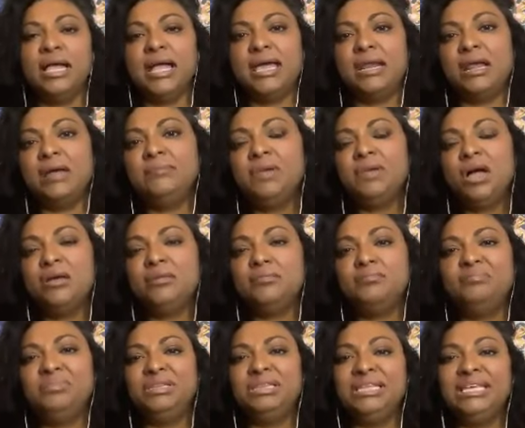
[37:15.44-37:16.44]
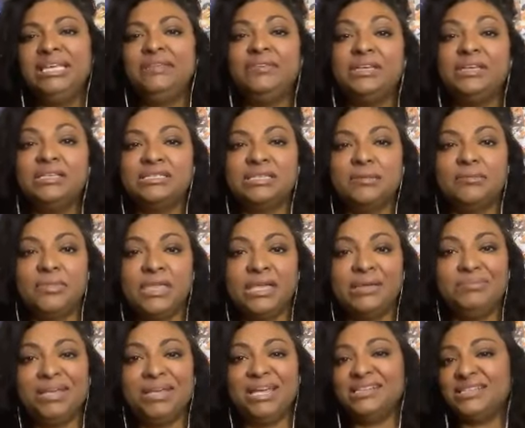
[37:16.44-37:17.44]
And I'm not believing
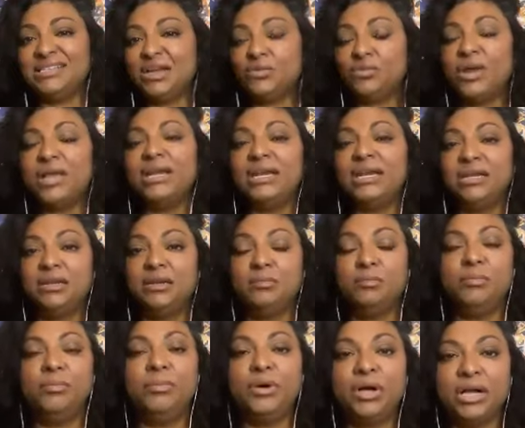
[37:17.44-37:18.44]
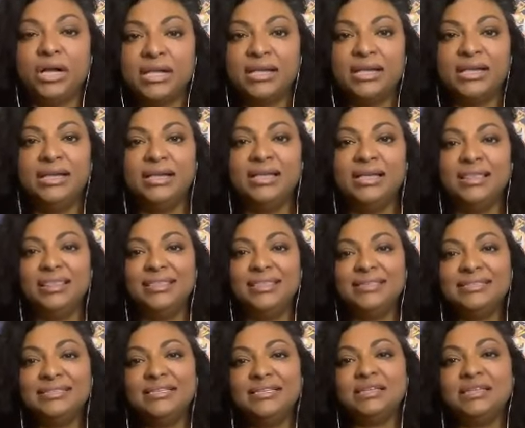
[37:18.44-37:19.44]
something because I read it in a book.
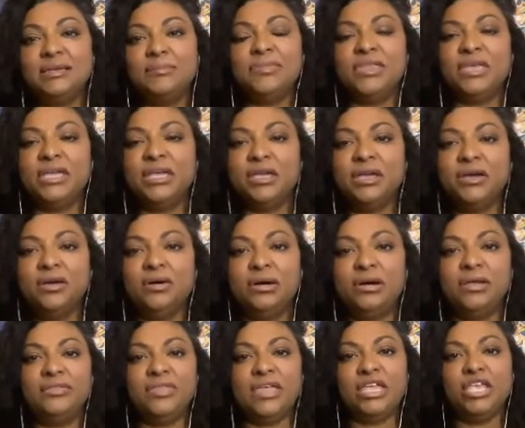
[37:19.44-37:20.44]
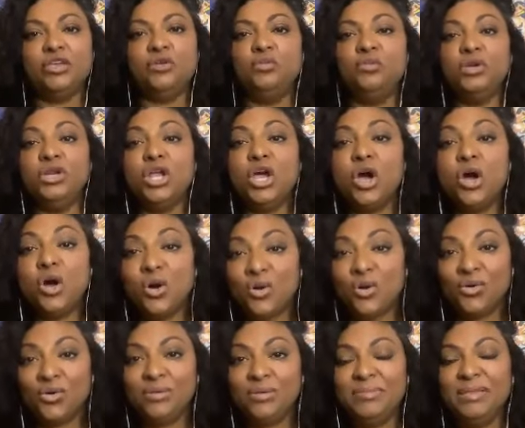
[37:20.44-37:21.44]
This is something that you
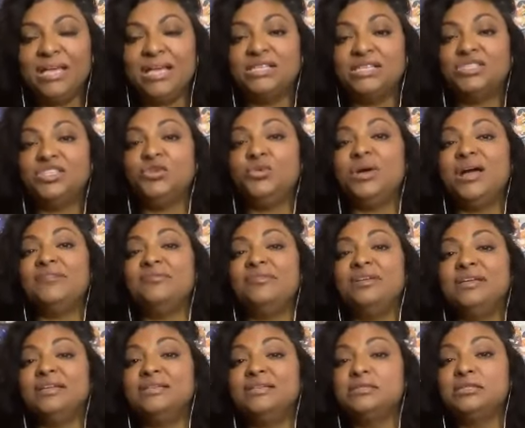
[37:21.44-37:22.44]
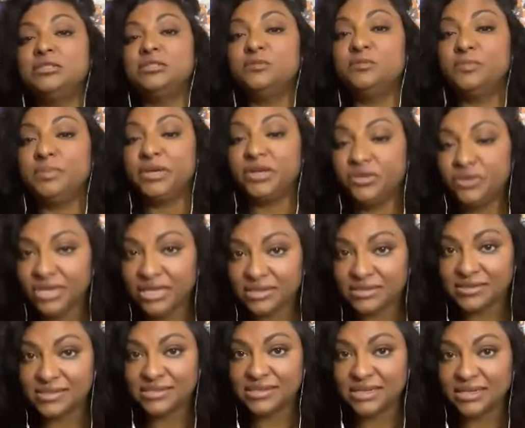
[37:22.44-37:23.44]
know because you have
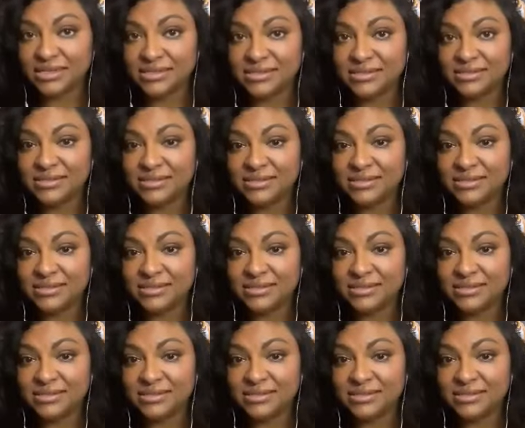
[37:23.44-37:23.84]
experienced it.